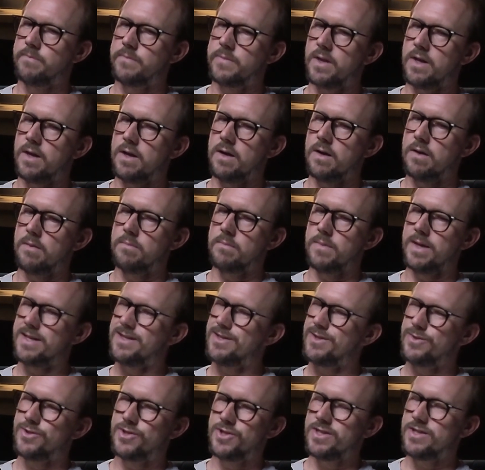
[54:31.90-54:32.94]
And
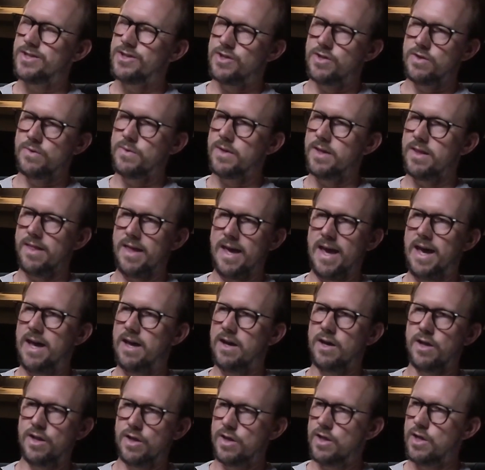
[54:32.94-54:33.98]
so just doing
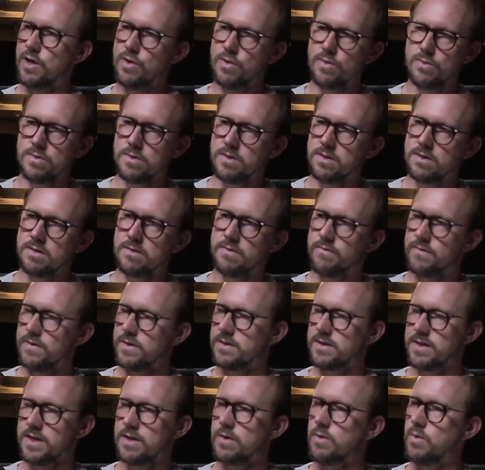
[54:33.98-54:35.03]
that alone
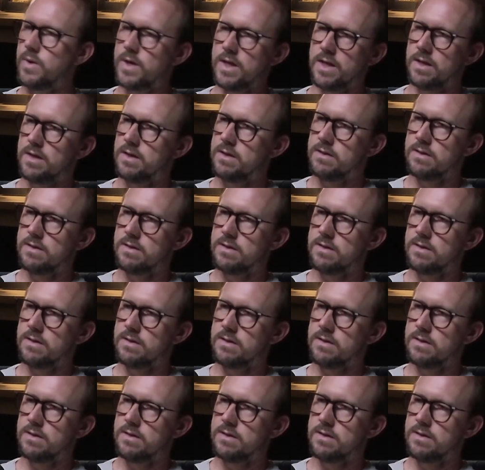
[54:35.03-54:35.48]
feels like a win.